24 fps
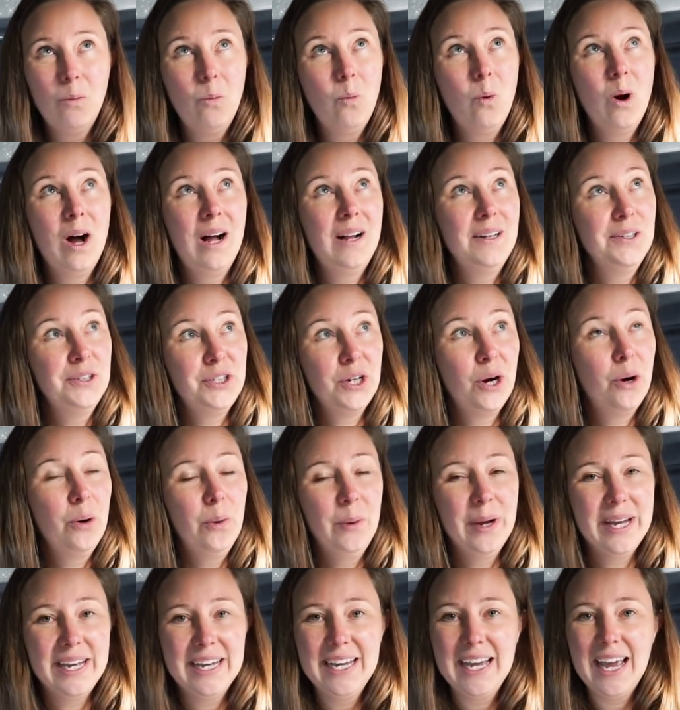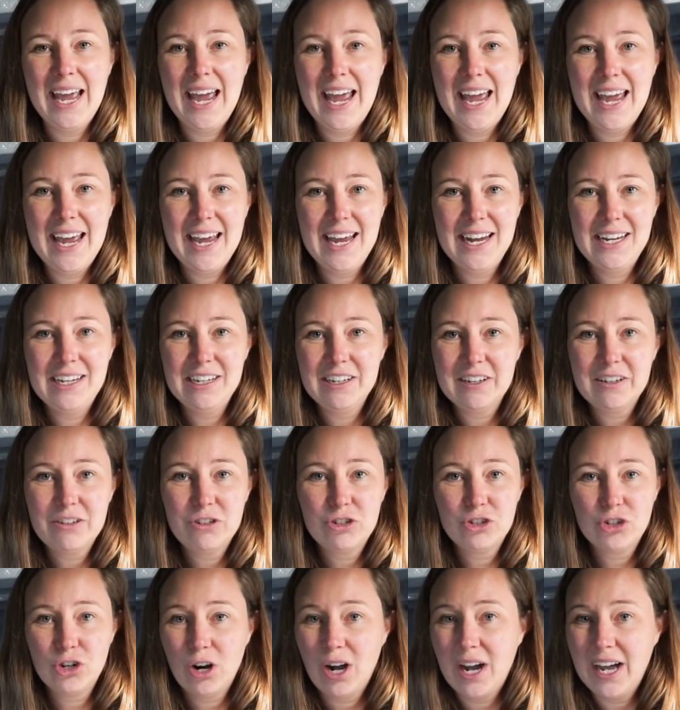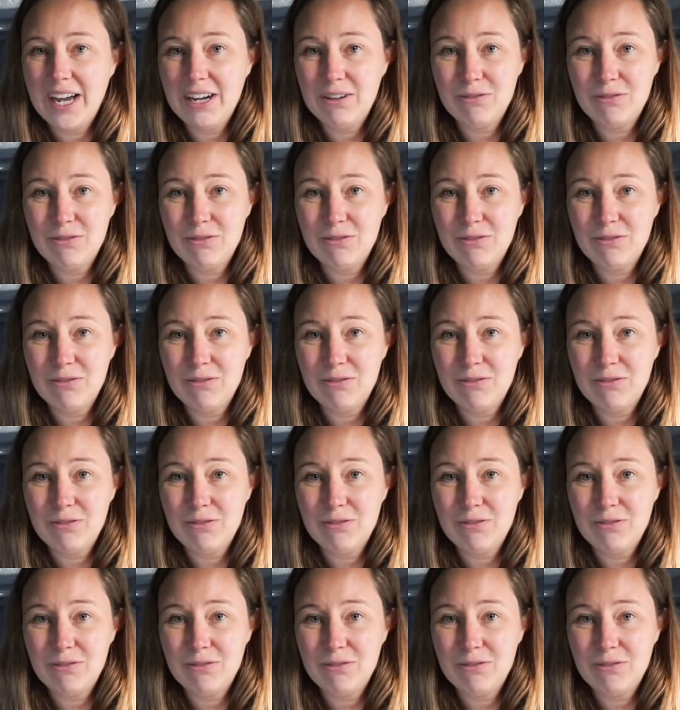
while towing and try